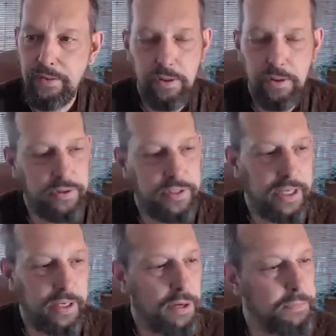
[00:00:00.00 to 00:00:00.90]
You take
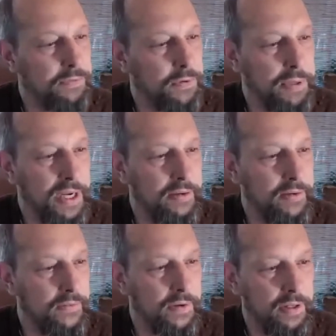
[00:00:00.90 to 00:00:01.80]
it right before bed,
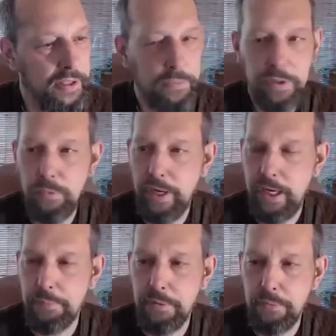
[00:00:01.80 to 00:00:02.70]
and then when you wake
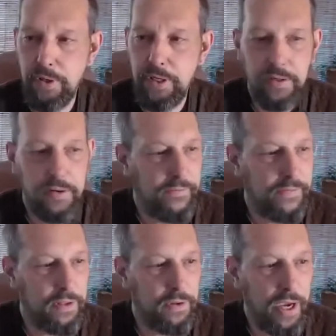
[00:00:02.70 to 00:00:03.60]
up in the morning,
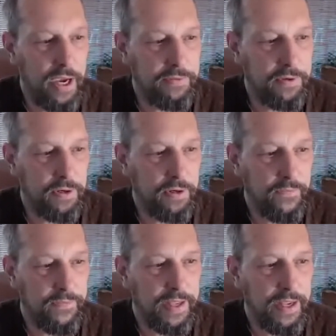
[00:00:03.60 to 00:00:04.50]
you have your
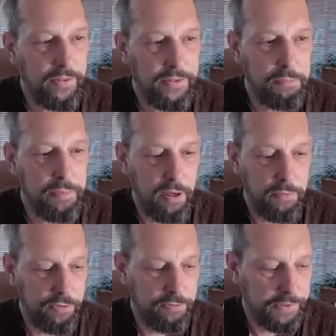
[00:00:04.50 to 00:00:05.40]
healthy bowel
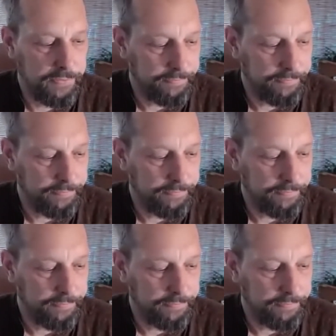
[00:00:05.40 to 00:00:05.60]
movement.